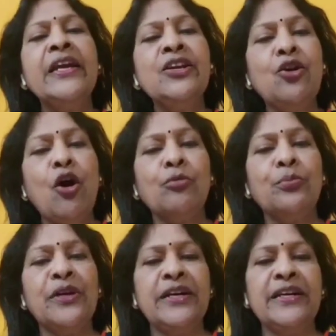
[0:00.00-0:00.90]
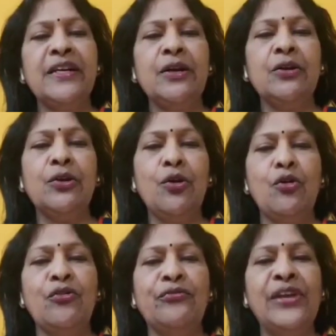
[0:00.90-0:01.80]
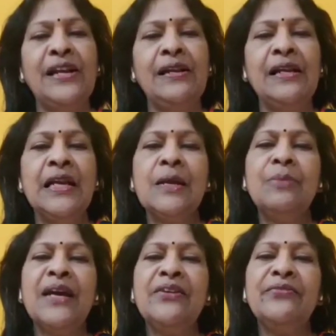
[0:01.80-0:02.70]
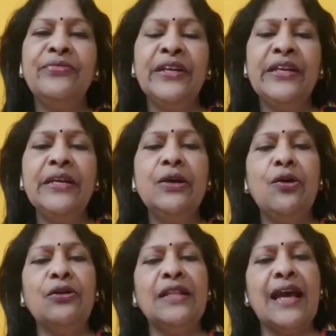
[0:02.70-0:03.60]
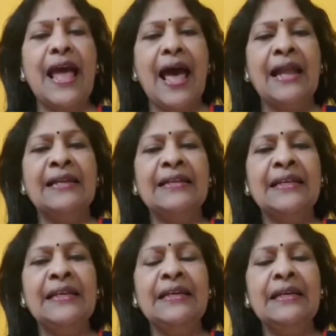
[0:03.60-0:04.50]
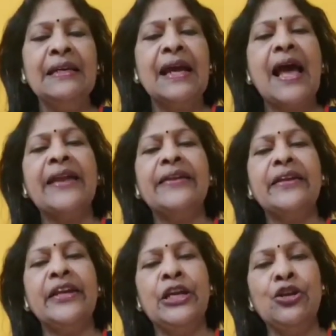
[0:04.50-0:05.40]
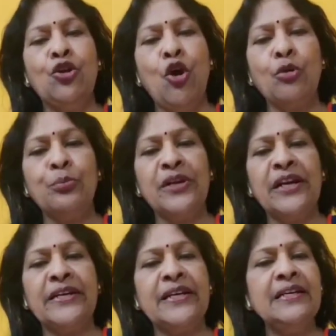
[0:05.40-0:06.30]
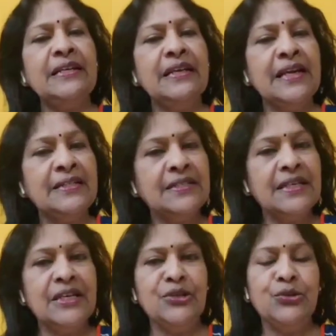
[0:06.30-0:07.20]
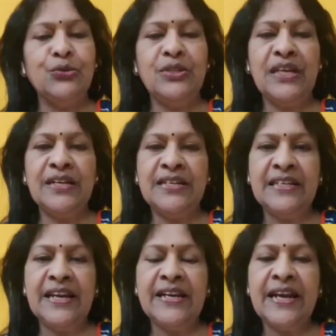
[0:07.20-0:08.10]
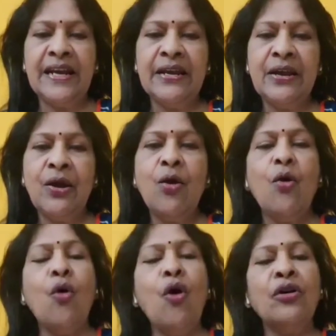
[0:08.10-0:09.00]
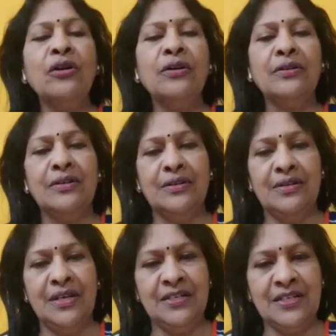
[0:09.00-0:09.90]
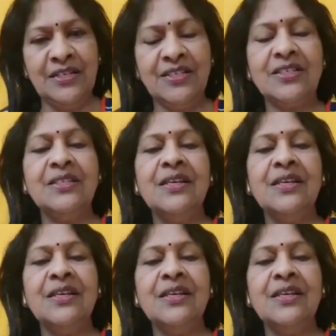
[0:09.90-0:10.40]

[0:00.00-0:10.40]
incorporating chlorophyll by feeding on the algae and incorporating it into their DNA or it is